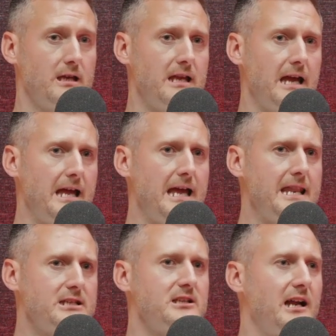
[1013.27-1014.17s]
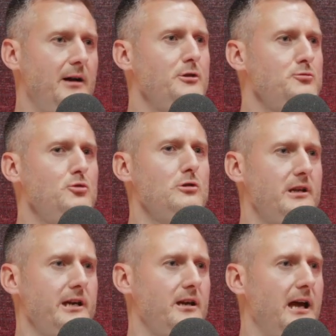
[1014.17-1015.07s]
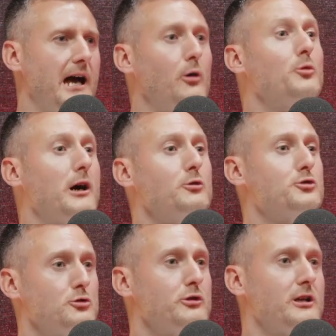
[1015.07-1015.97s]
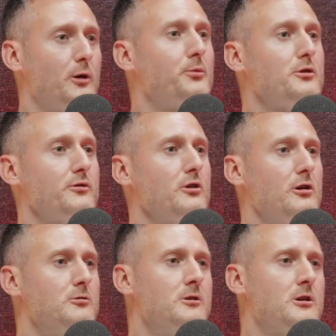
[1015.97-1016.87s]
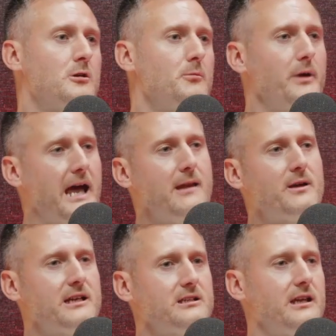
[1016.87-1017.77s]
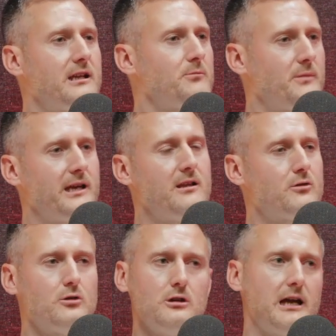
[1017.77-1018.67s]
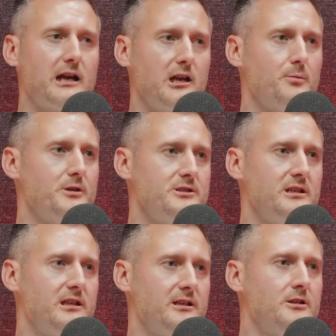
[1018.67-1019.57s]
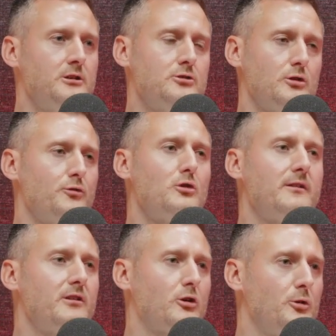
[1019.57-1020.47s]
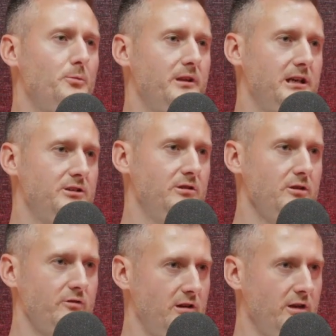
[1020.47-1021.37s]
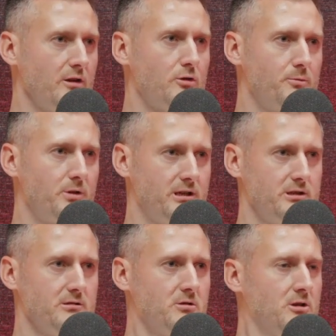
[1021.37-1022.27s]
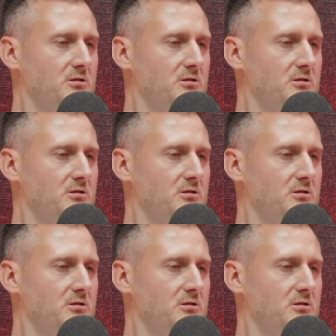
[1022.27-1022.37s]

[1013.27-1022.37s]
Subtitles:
at the start I was more like, I'll show you, I'll prove you wrong. But in my head I thought, I can appreciate it. So if you're having a competition, right, and you get a writing competition,